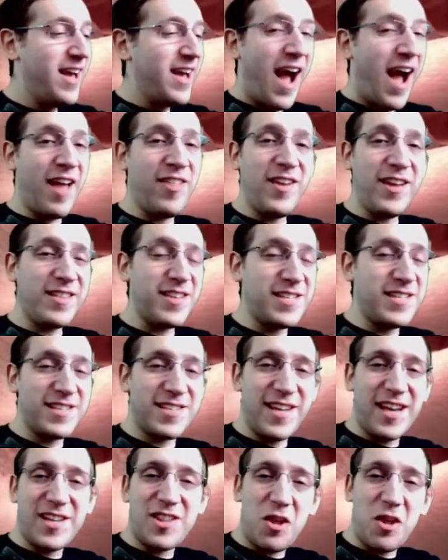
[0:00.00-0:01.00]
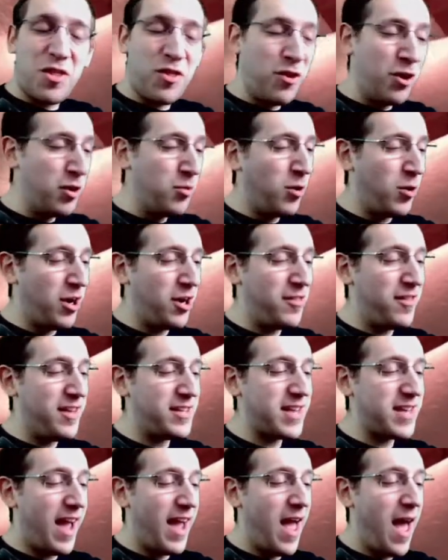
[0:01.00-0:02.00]
I think this is like the third one of
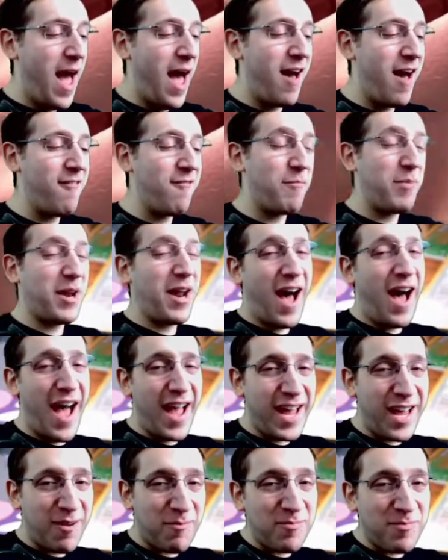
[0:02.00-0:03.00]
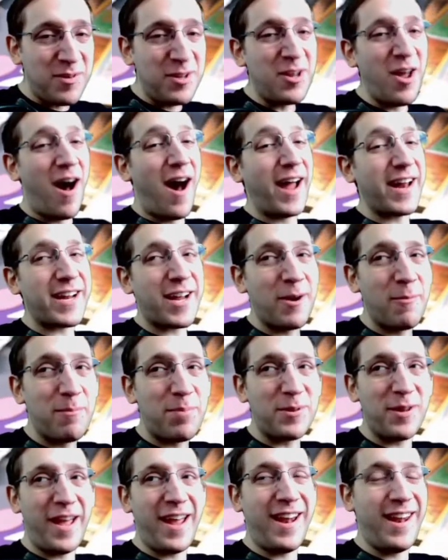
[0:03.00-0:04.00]
these I have, but I am not
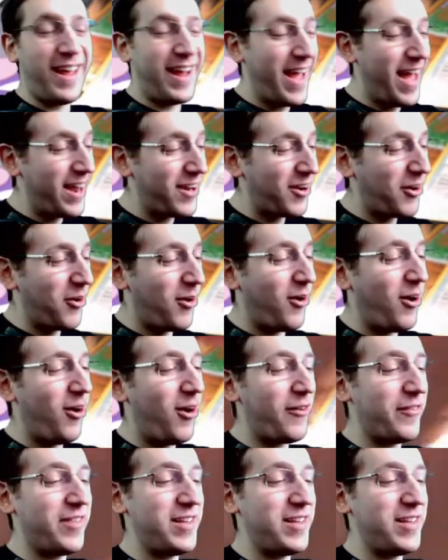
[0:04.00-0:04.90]
complaining at all.